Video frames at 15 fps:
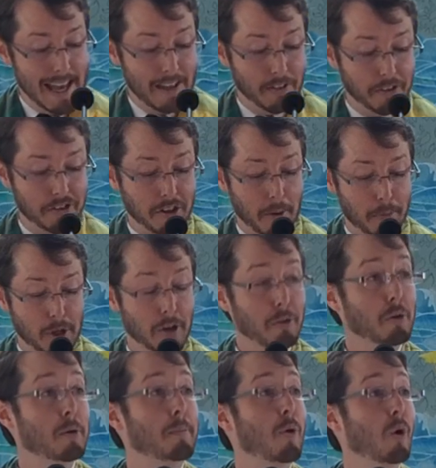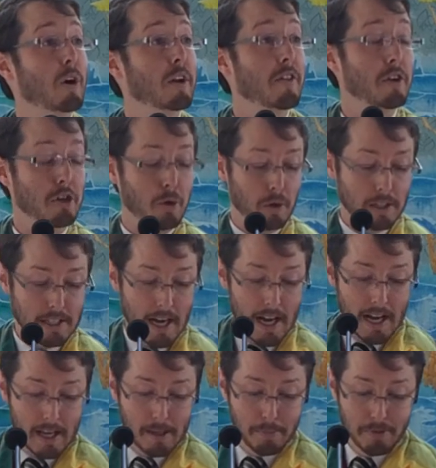In the summary of the report in the New York
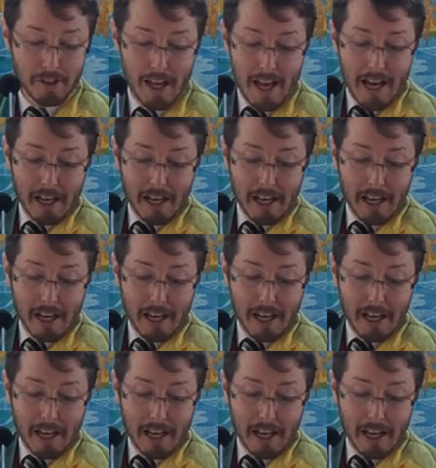Times,